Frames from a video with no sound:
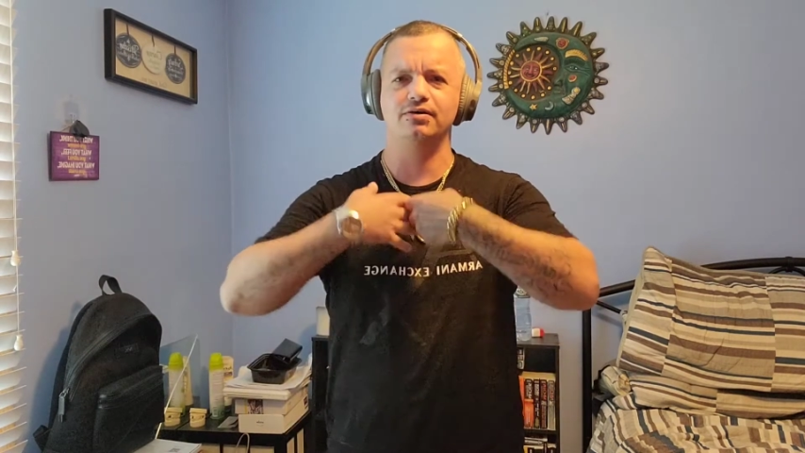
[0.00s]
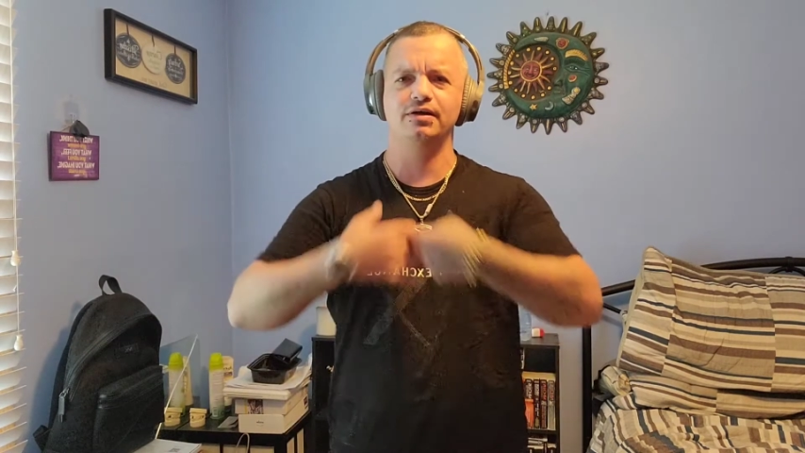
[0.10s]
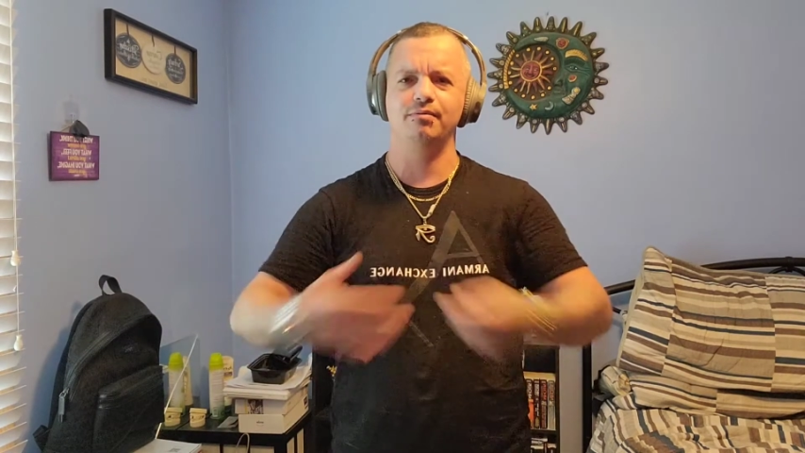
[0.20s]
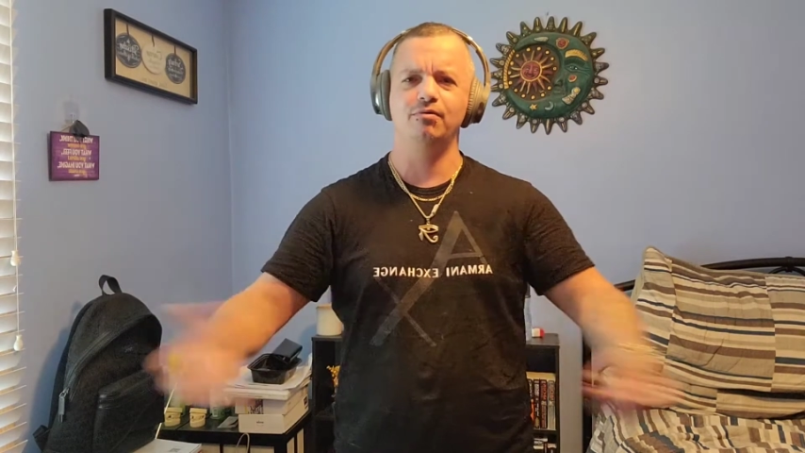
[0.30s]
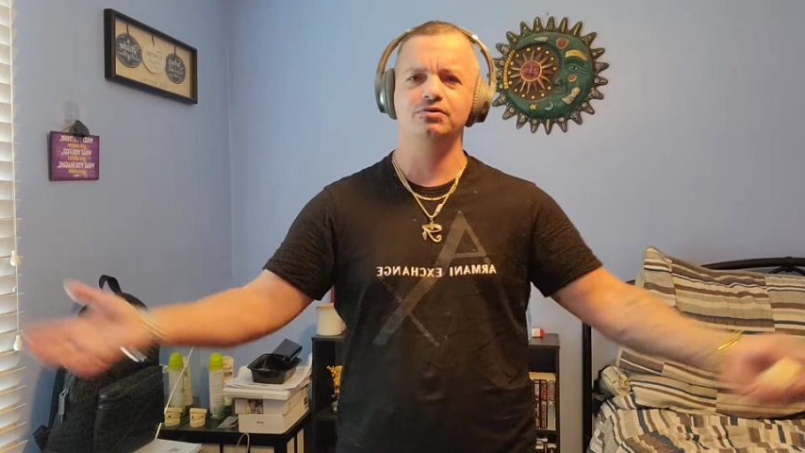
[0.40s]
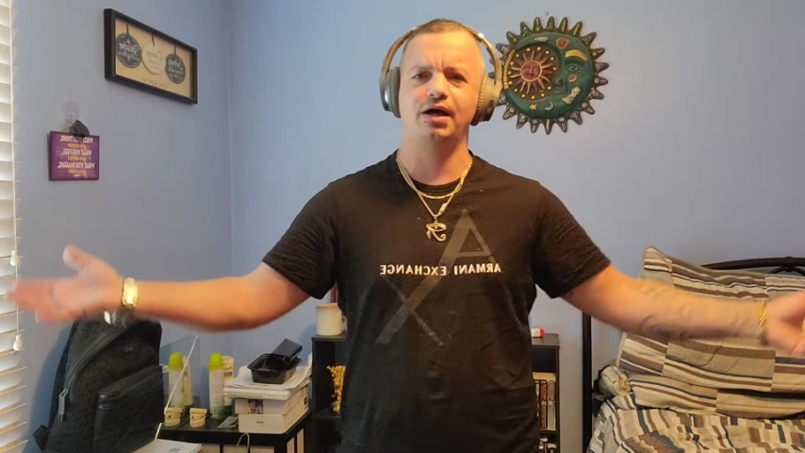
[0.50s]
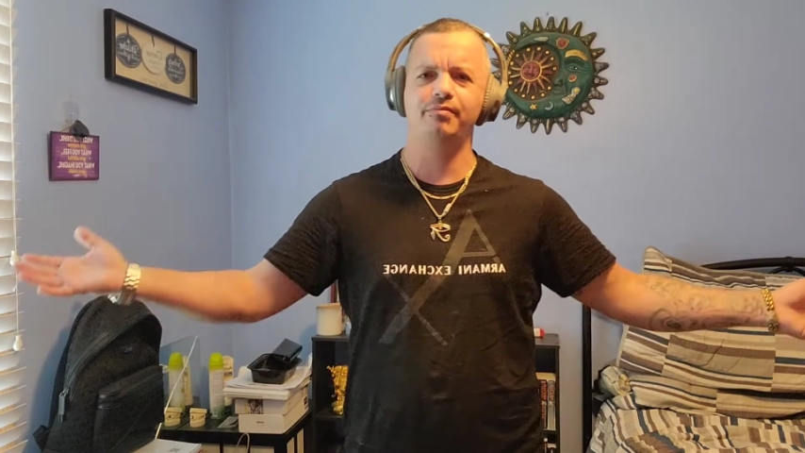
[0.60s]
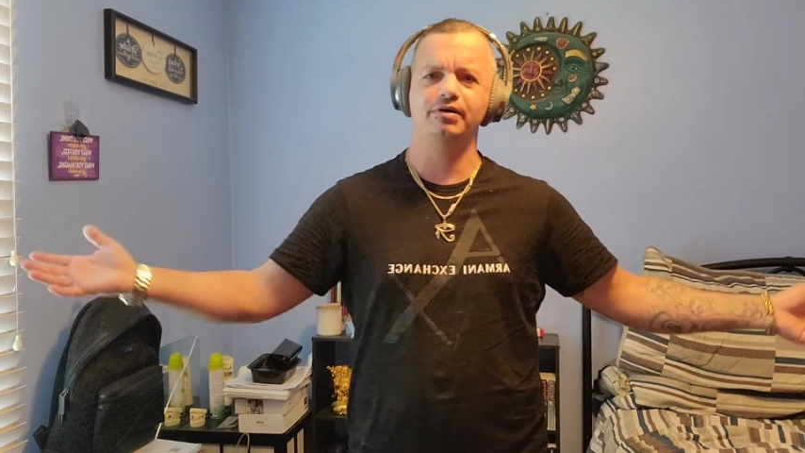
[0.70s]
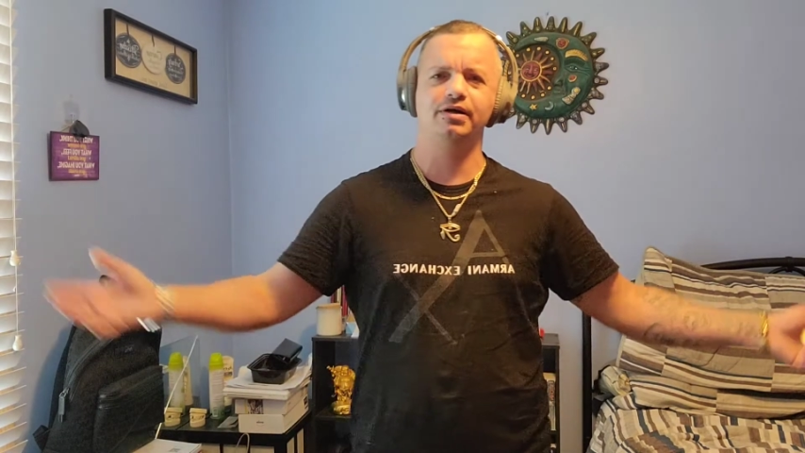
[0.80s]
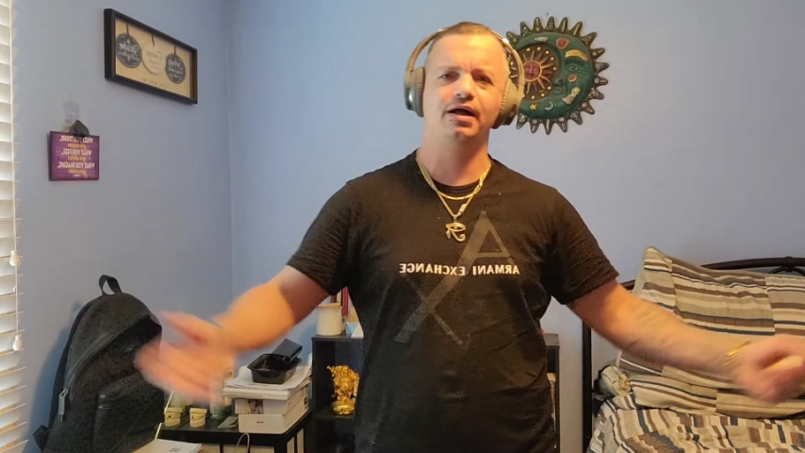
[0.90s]
they're a
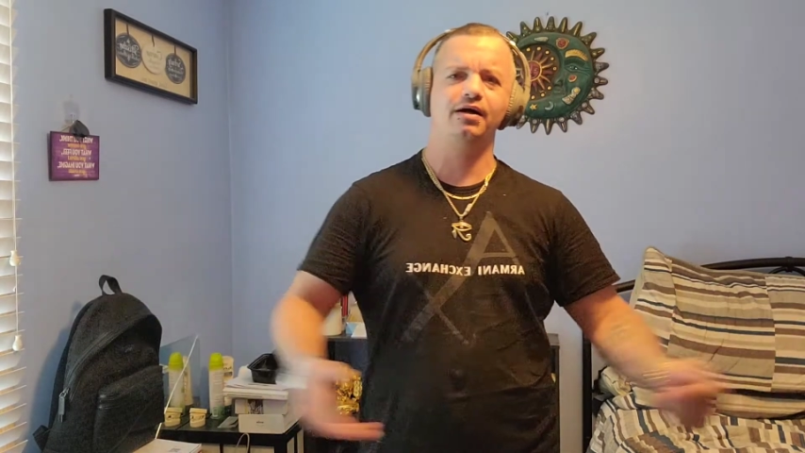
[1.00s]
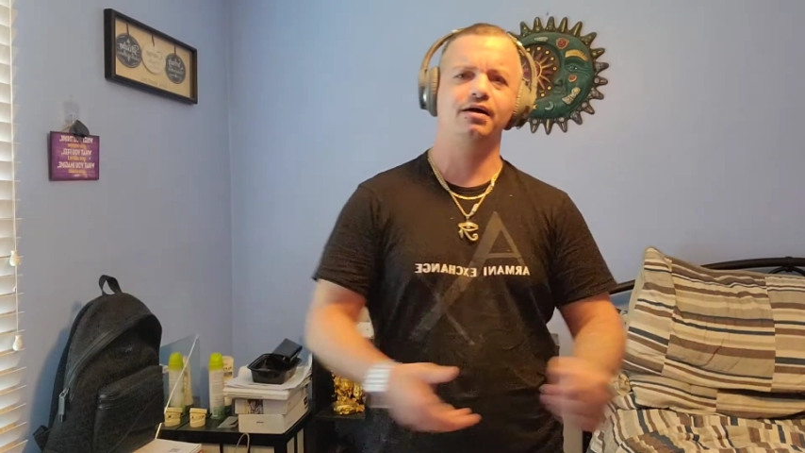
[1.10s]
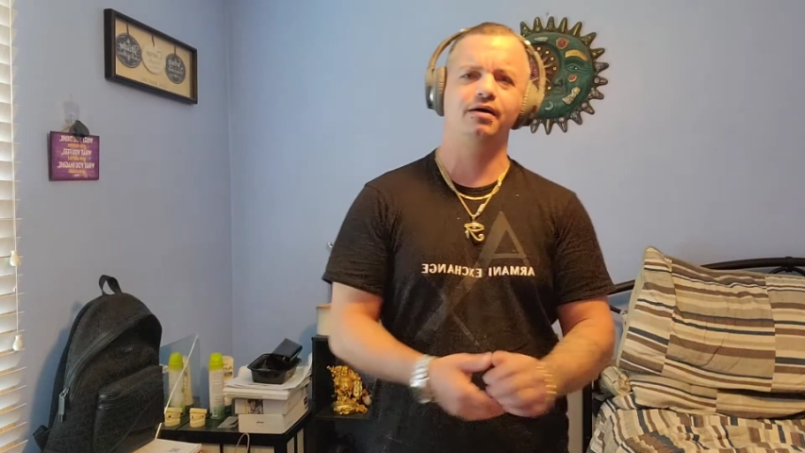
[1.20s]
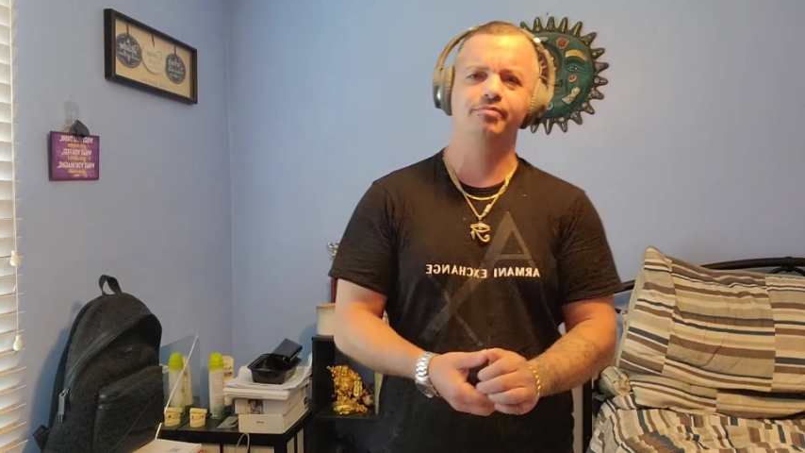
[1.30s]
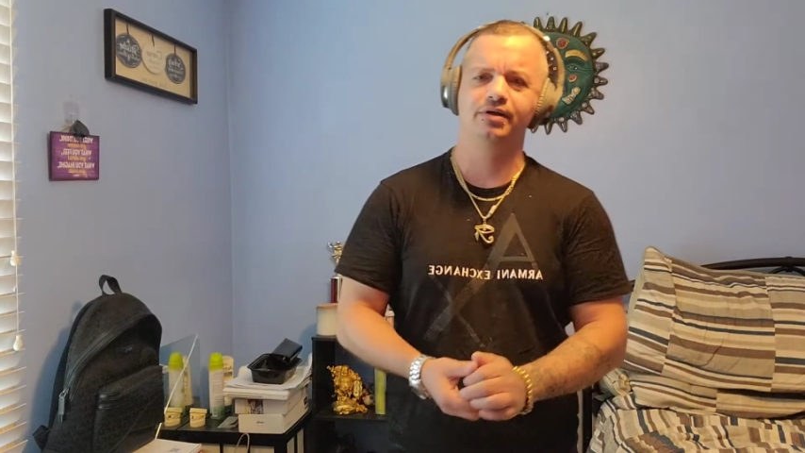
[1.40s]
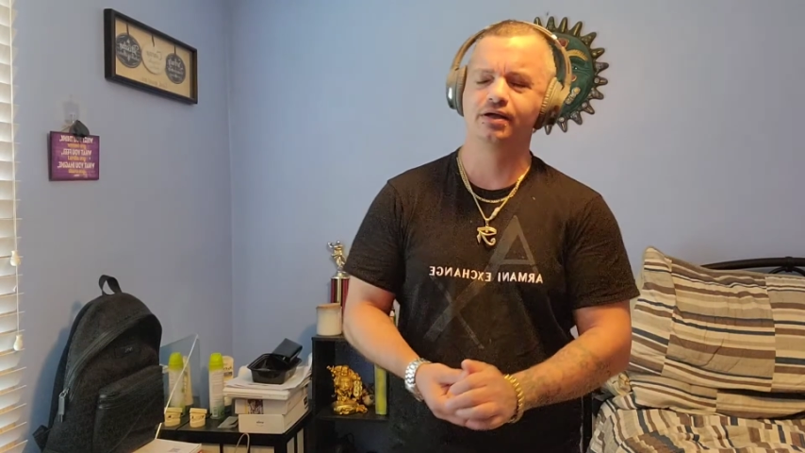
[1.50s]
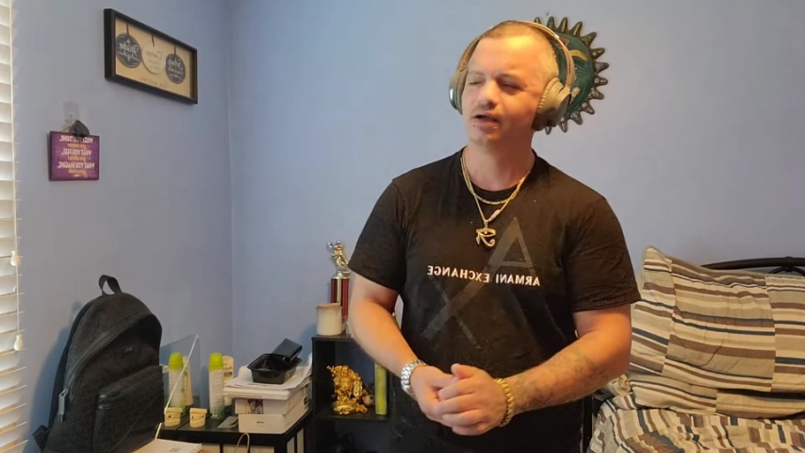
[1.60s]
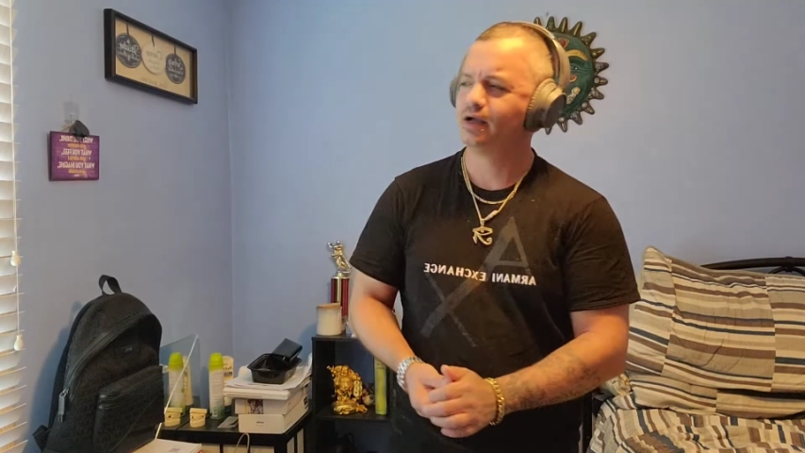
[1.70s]
multi-billion-dollar company.